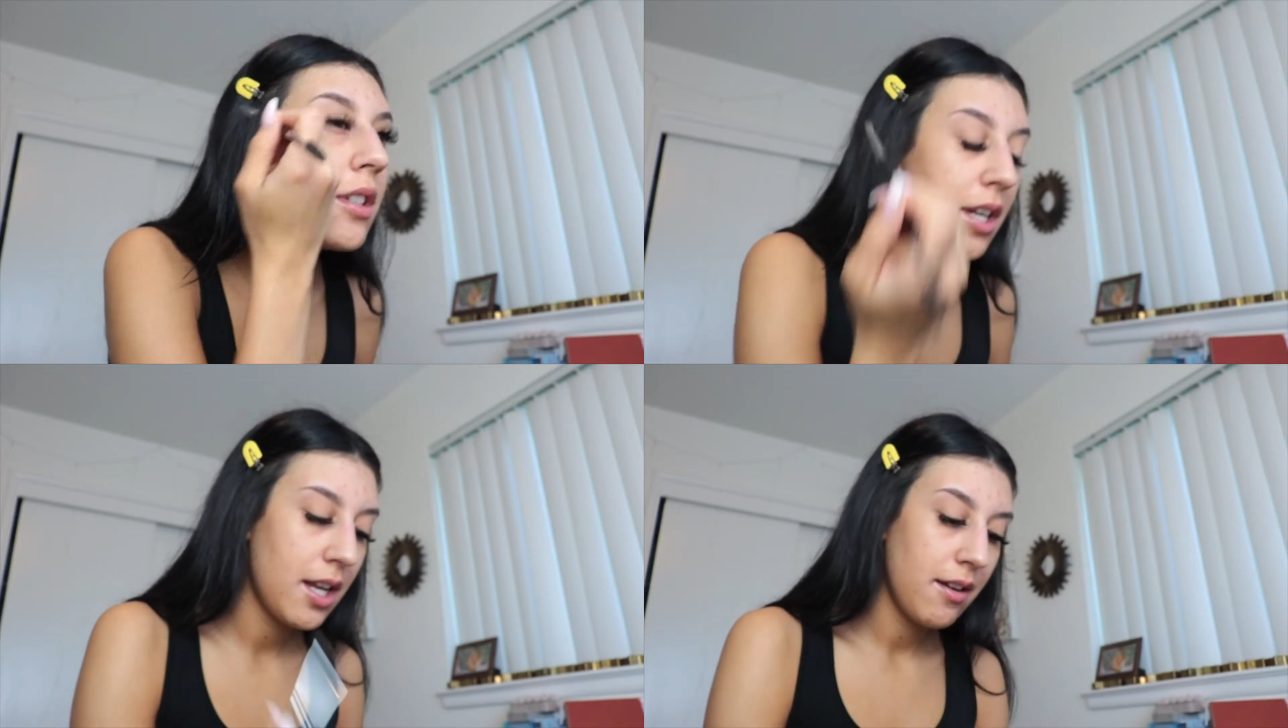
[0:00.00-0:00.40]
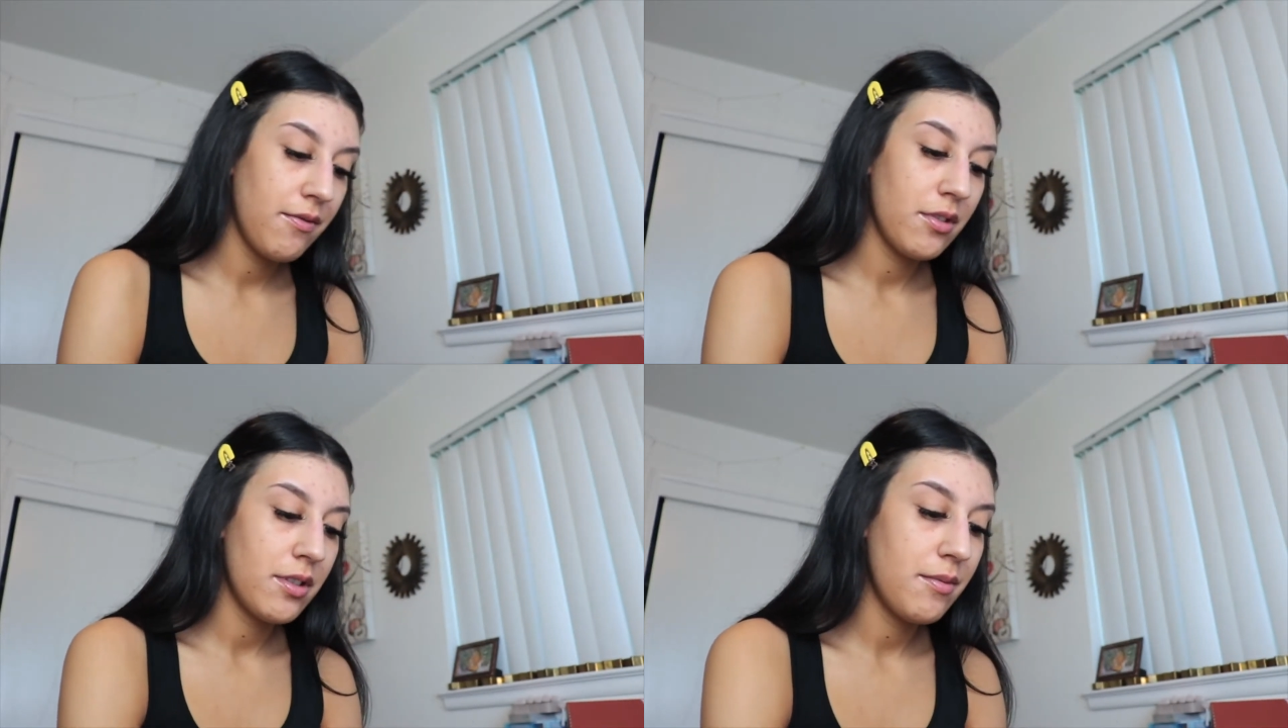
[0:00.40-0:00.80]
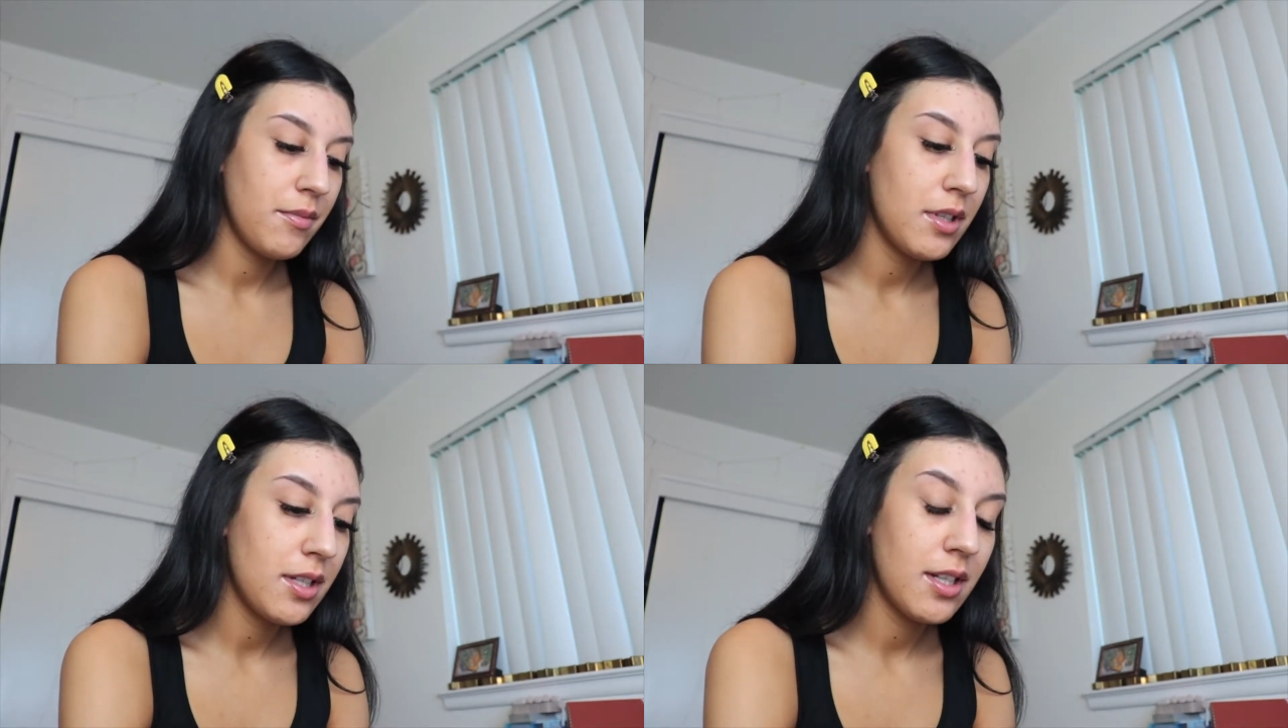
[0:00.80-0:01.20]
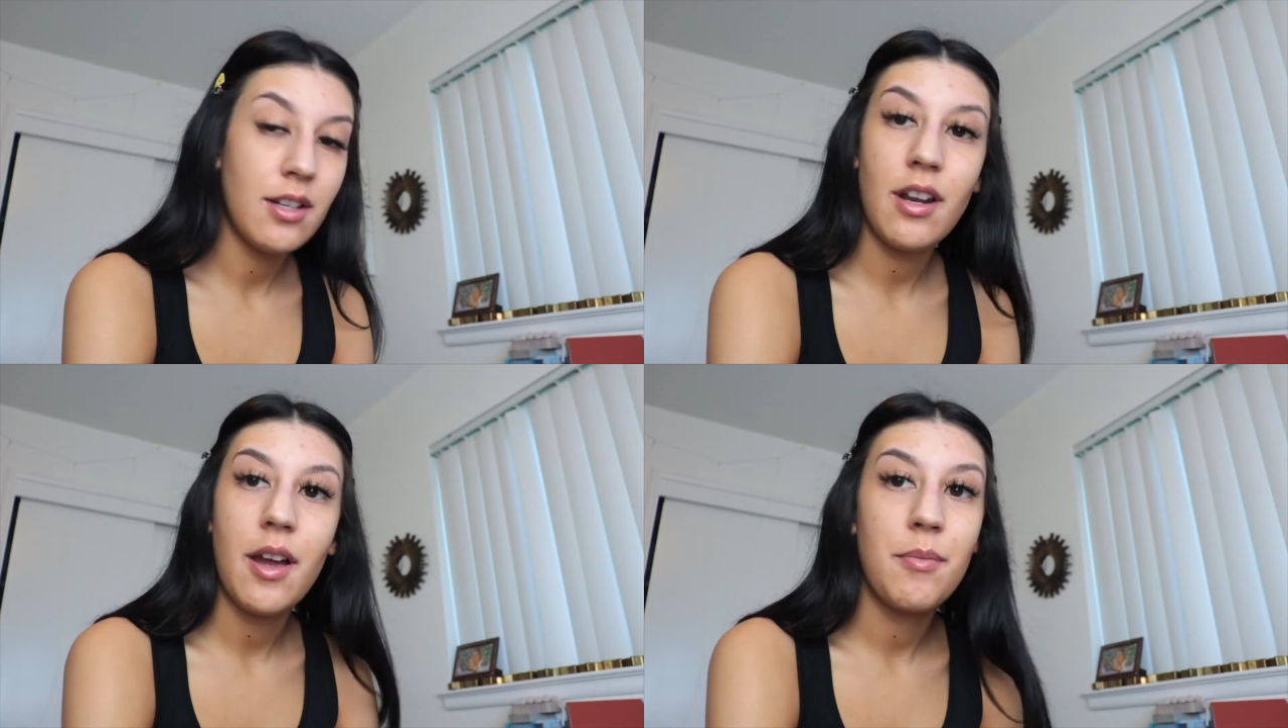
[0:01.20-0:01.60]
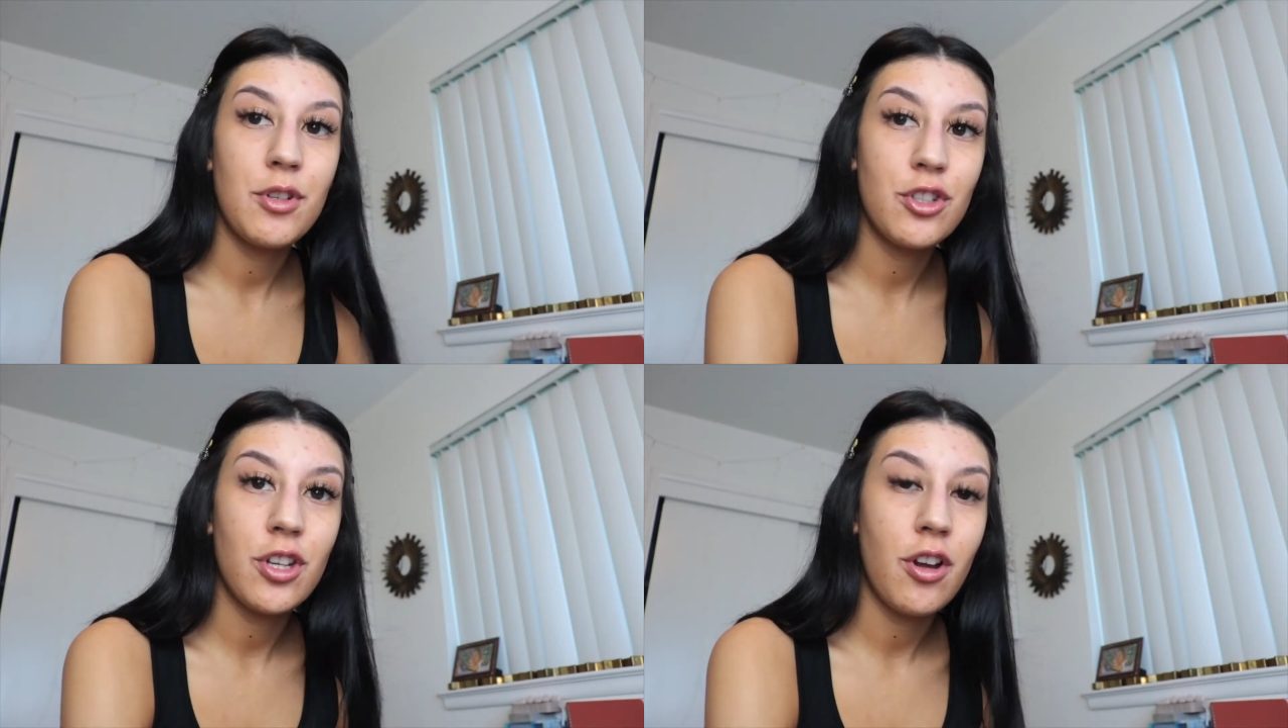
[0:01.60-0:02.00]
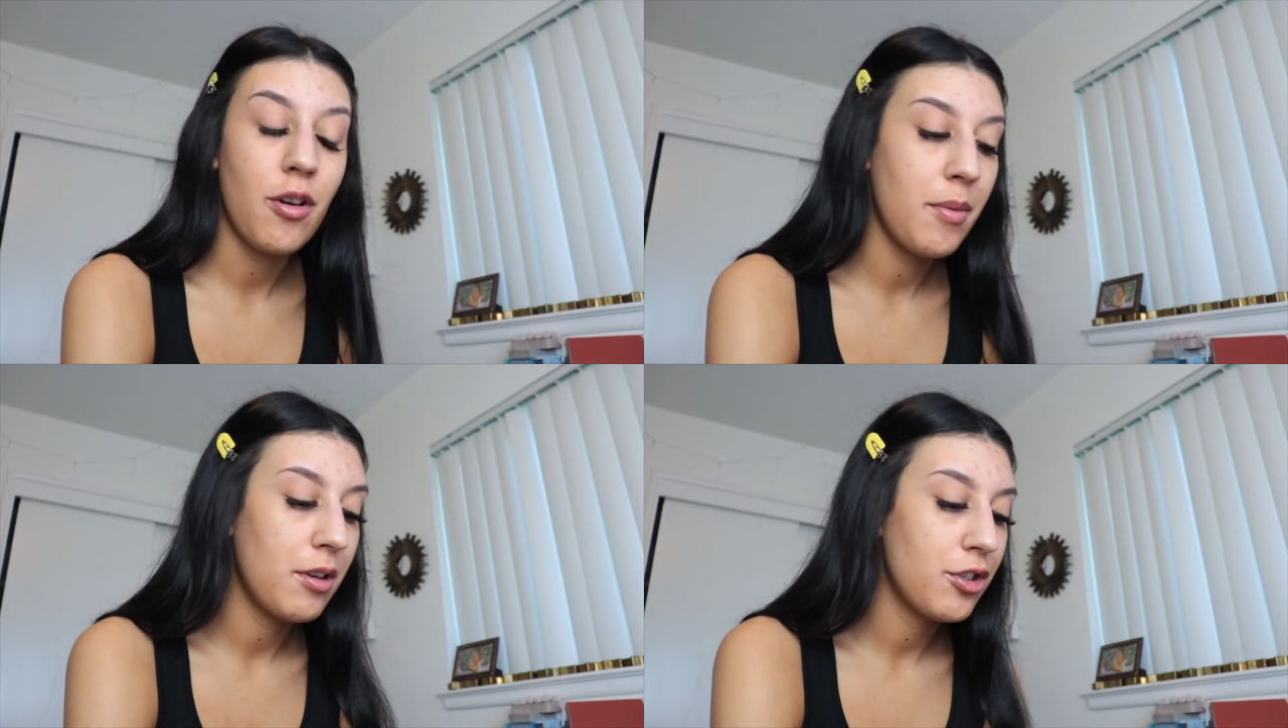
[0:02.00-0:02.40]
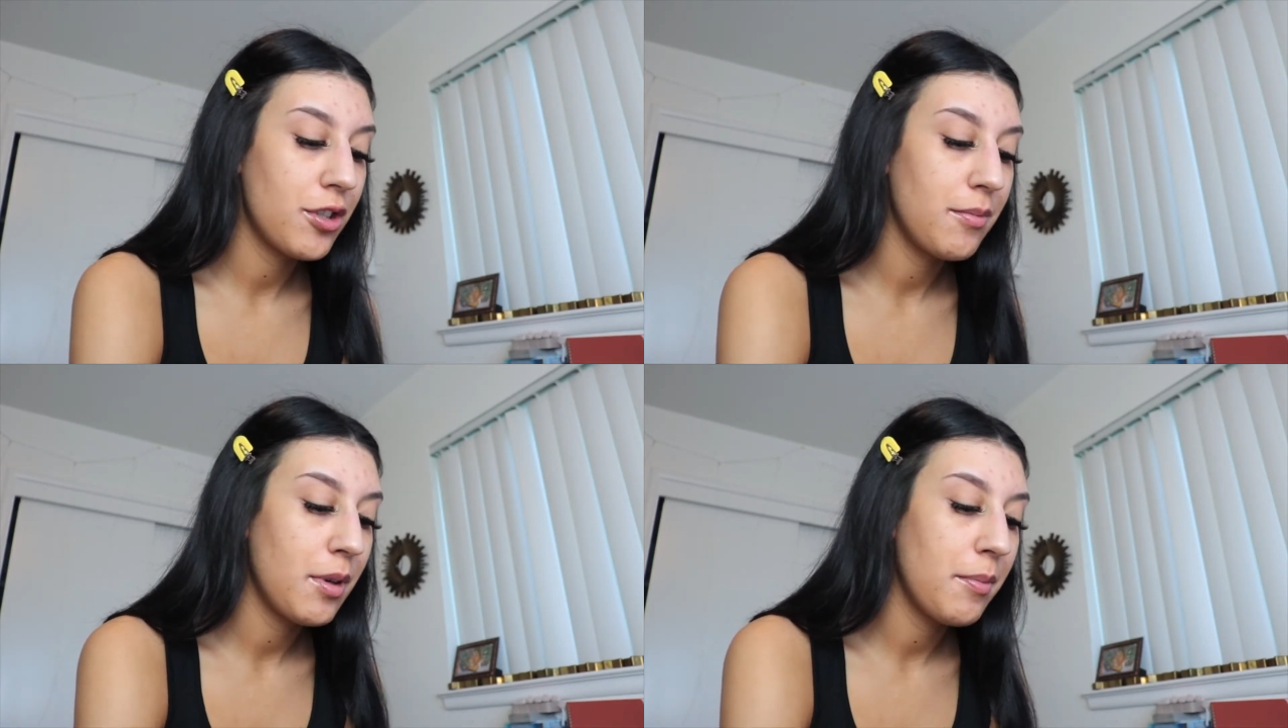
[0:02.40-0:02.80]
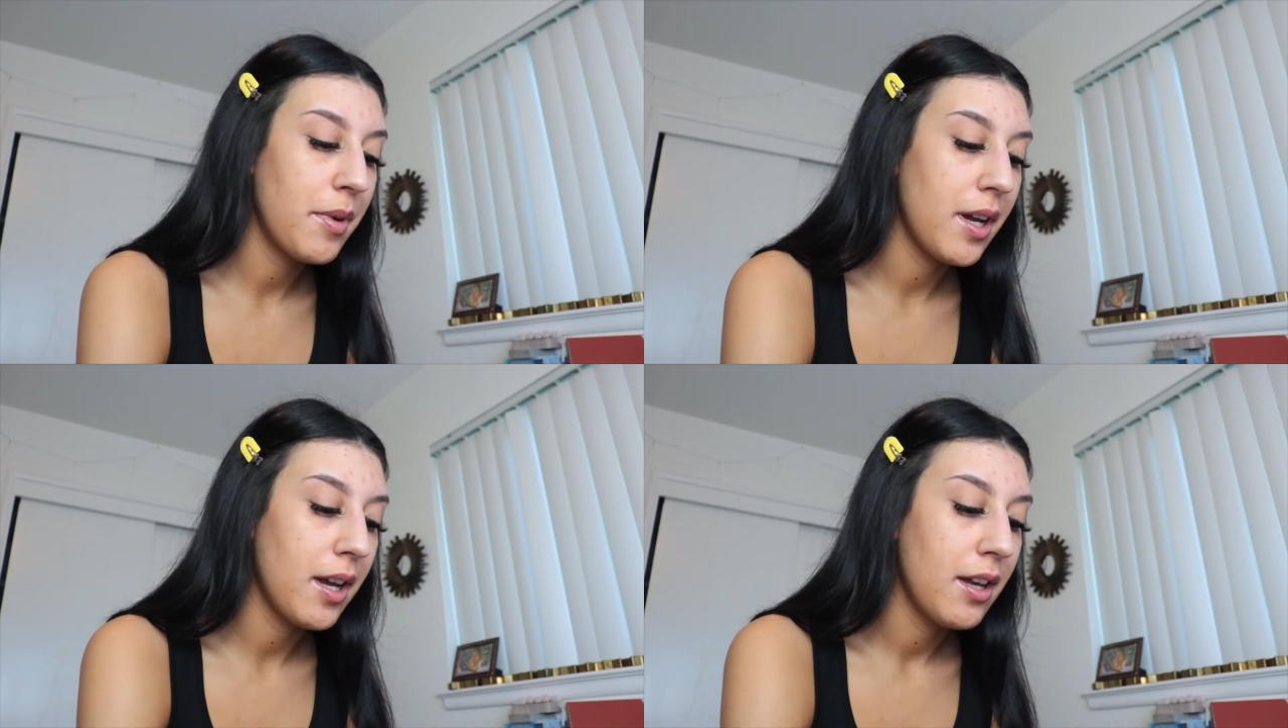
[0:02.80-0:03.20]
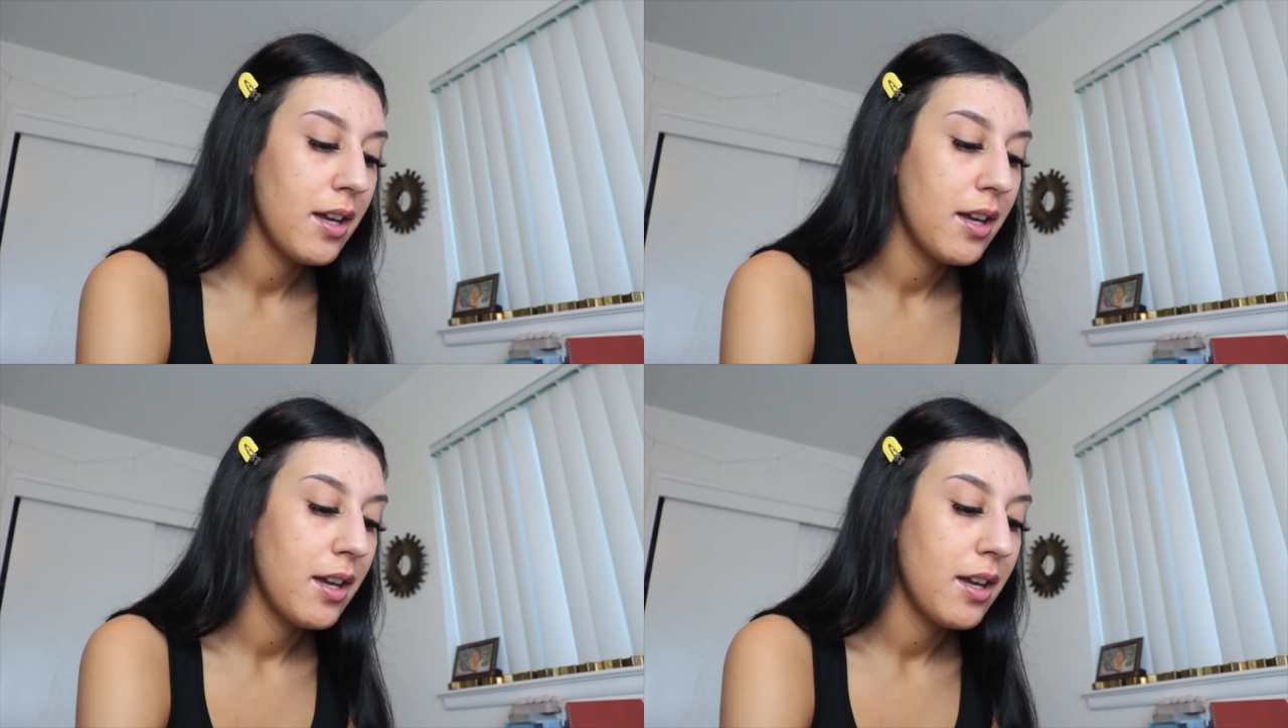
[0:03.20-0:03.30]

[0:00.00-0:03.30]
today for some reason. I'm usually all about shimmer, but